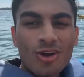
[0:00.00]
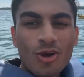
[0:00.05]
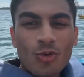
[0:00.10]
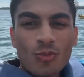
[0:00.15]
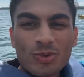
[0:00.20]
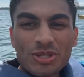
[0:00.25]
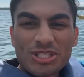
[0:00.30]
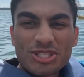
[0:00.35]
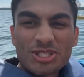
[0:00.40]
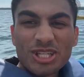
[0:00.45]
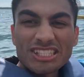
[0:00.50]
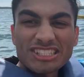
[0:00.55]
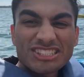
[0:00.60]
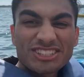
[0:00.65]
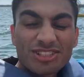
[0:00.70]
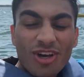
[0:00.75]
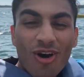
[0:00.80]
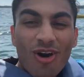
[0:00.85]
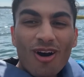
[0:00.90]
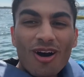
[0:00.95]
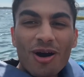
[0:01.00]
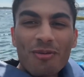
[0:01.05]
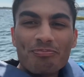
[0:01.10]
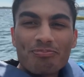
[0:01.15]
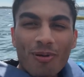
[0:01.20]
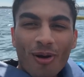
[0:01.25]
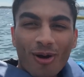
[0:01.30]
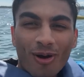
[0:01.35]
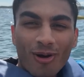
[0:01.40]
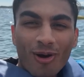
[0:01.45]
We just saw a
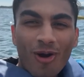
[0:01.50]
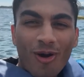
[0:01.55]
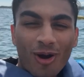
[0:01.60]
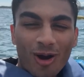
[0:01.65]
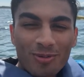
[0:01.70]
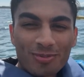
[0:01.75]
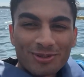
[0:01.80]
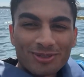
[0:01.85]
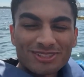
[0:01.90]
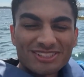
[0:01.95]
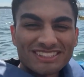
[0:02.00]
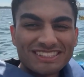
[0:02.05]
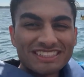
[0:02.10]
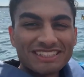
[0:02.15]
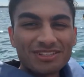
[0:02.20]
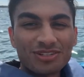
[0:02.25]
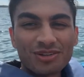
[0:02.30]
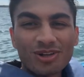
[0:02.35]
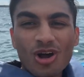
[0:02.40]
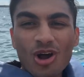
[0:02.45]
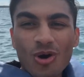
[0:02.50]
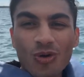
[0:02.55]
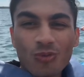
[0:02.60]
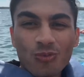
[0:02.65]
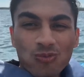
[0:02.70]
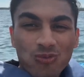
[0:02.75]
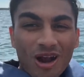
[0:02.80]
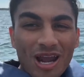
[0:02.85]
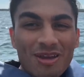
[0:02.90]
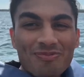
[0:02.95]
Bar Harbor seal
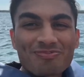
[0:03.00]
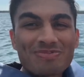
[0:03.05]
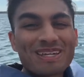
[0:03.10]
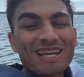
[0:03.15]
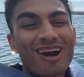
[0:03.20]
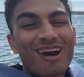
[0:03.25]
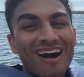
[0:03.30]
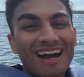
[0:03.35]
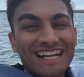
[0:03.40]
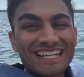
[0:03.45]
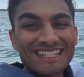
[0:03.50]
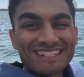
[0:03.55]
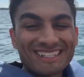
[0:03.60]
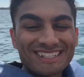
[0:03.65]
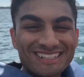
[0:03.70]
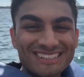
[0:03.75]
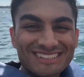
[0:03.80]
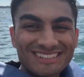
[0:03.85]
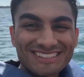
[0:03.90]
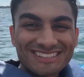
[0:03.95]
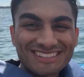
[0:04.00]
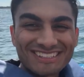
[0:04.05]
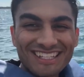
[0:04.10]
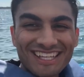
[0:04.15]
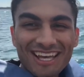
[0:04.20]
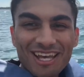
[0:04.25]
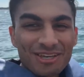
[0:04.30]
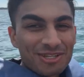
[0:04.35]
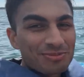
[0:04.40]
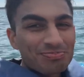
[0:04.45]
right behind us.
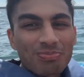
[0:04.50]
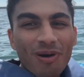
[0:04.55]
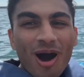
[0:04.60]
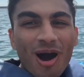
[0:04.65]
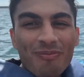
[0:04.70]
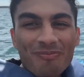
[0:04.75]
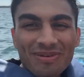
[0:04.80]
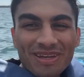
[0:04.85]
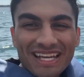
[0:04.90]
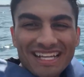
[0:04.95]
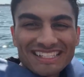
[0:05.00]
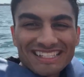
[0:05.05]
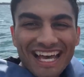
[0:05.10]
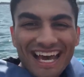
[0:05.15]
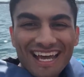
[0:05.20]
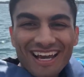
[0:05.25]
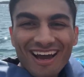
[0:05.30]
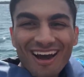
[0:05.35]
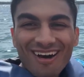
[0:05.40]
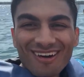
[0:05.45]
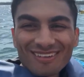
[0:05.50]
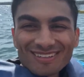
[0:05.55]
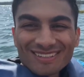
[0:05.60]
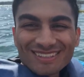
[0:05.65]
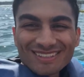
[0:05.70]
It's popping its head out